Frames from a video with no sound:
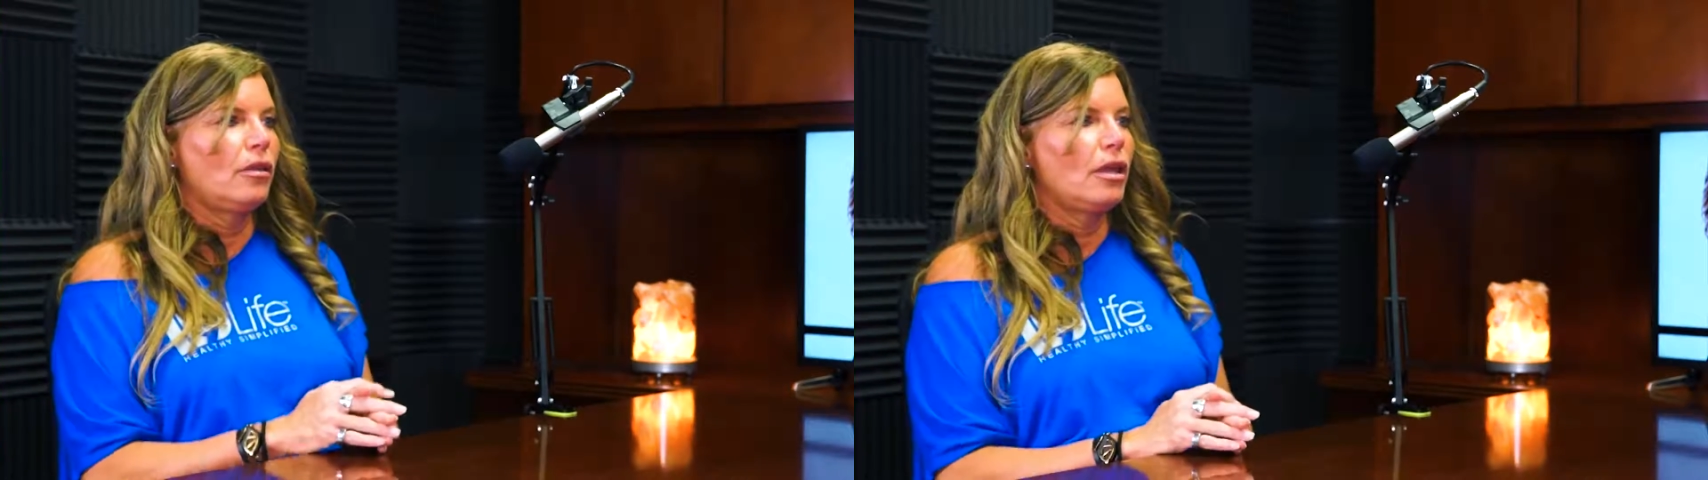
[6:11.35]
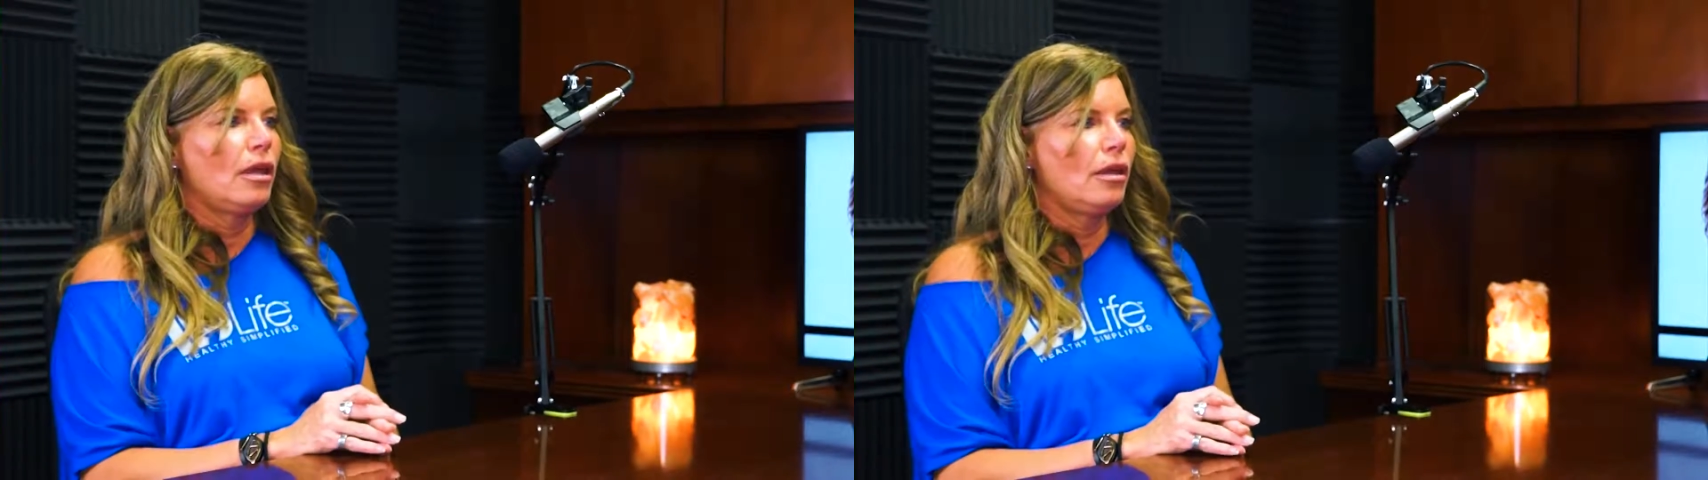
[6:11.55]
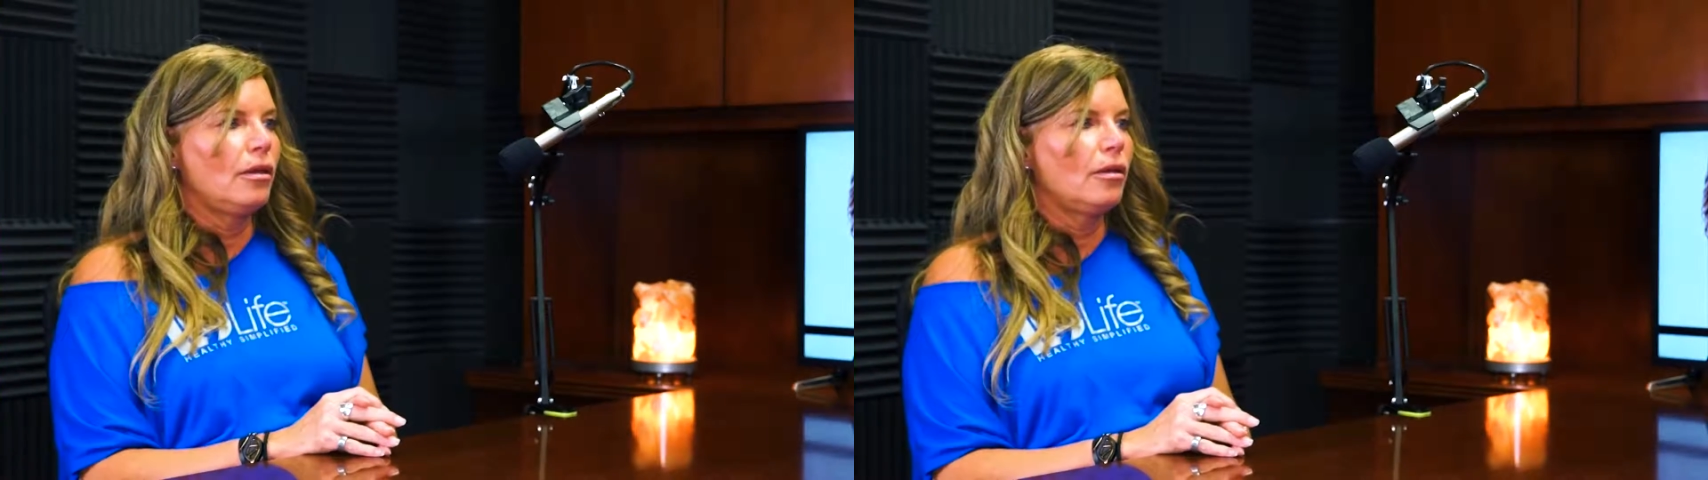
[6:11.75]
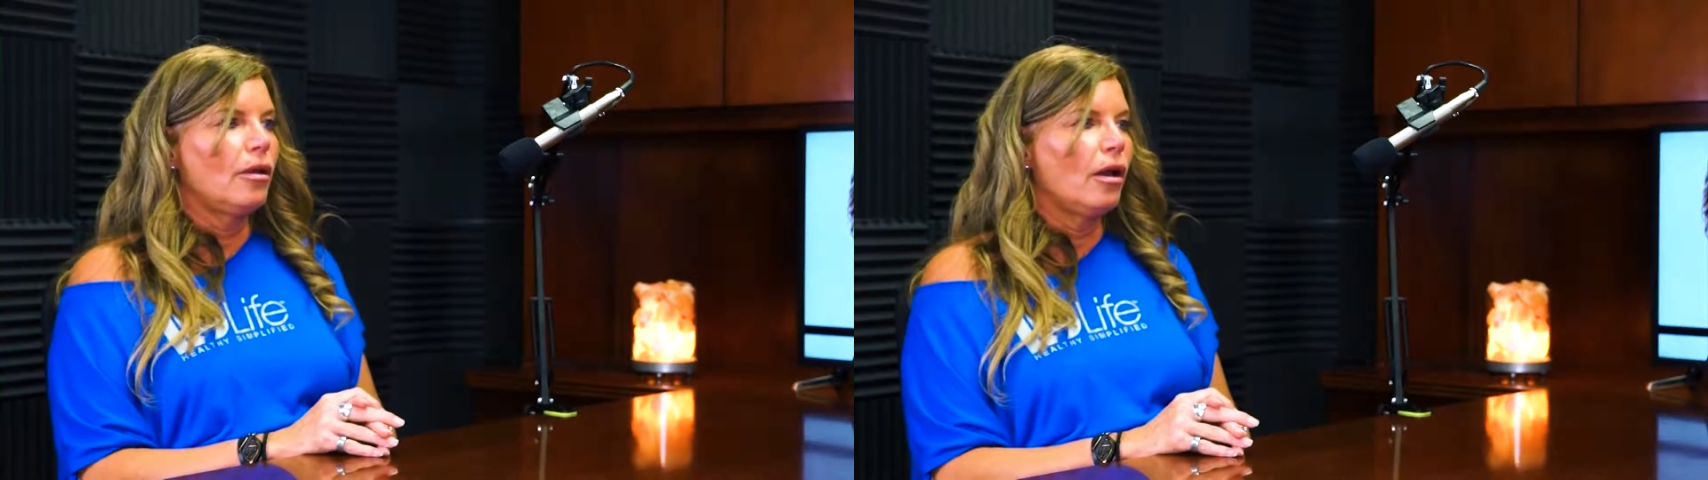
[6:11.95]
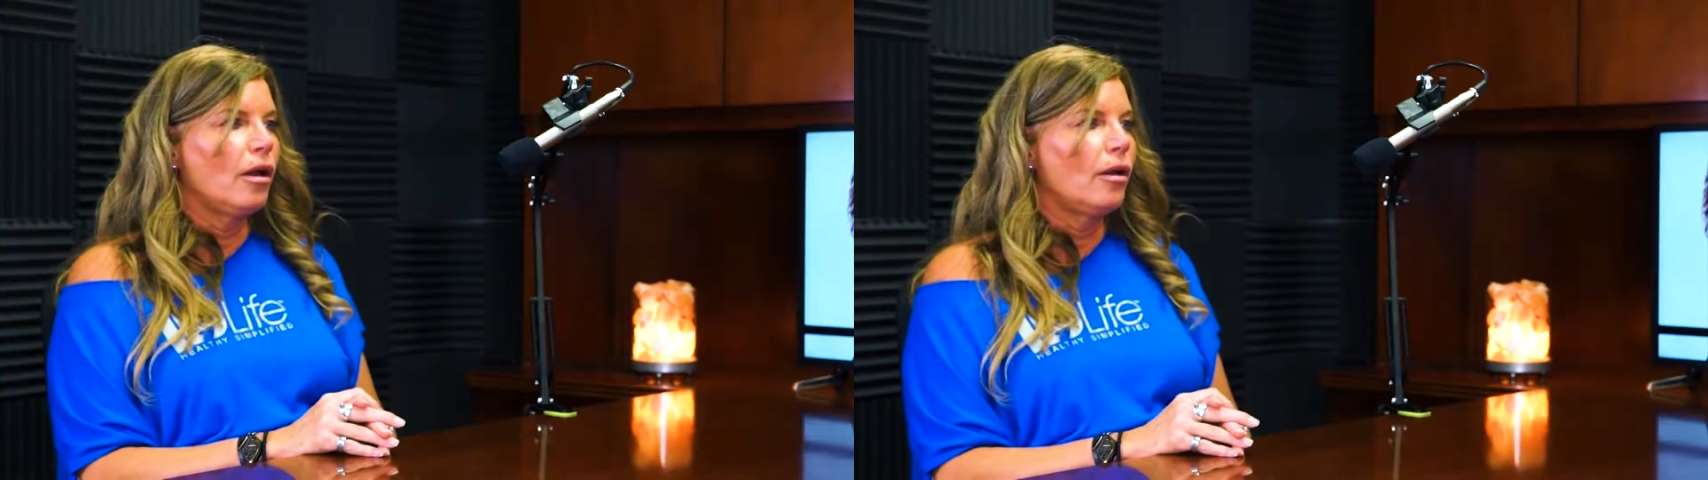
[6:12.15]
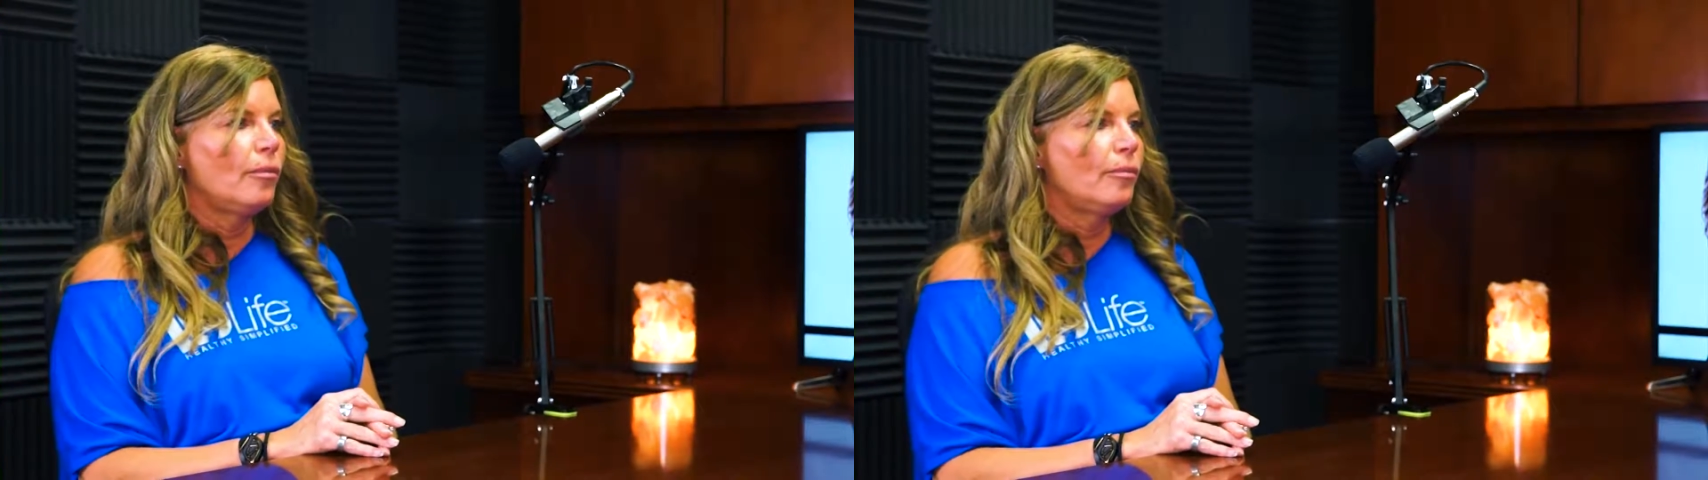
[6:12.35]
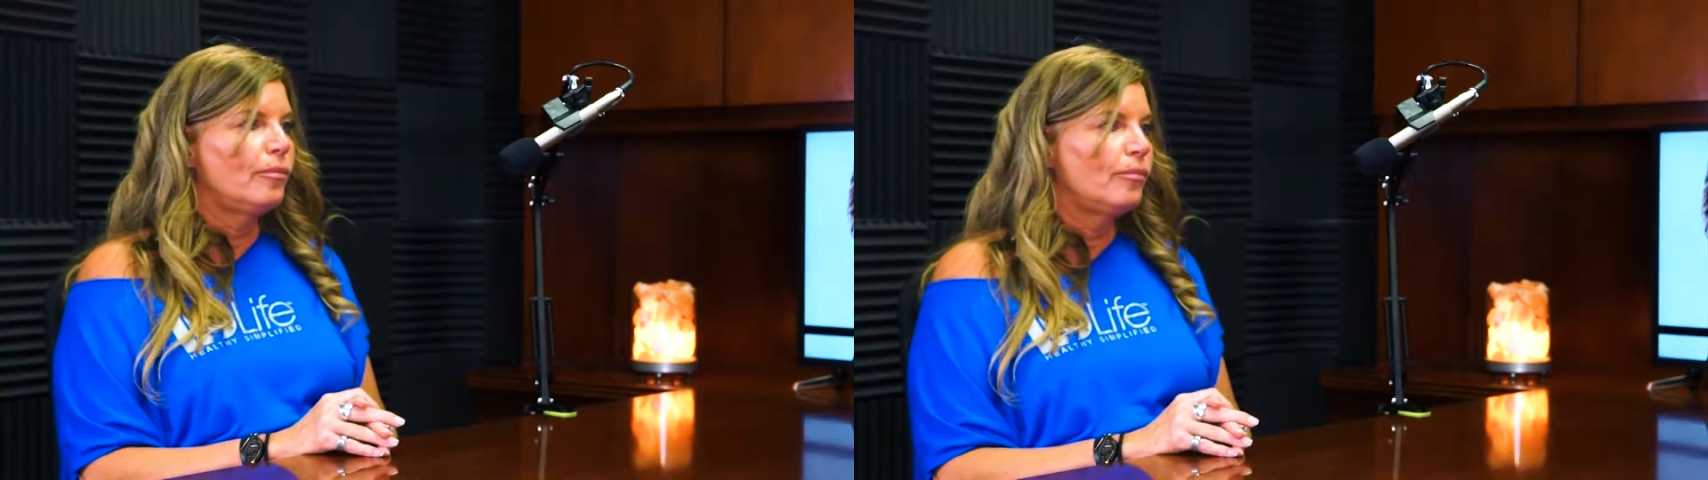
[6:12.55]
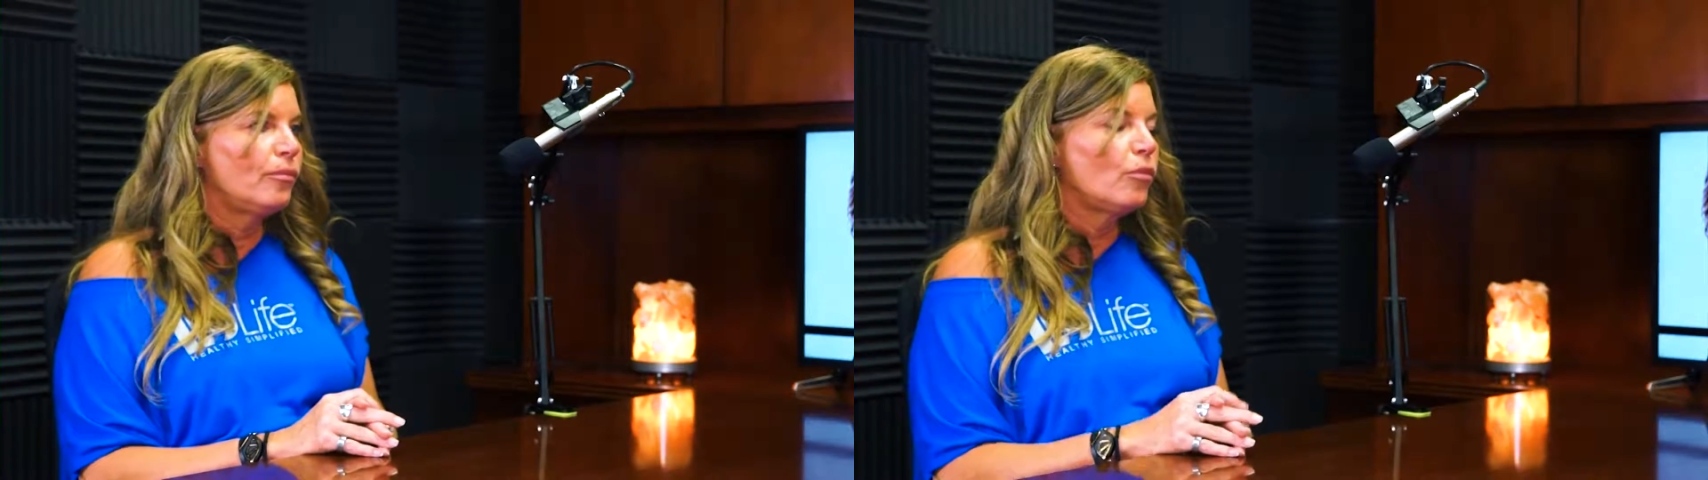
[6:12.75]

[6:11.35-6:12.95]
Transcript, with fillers: the um,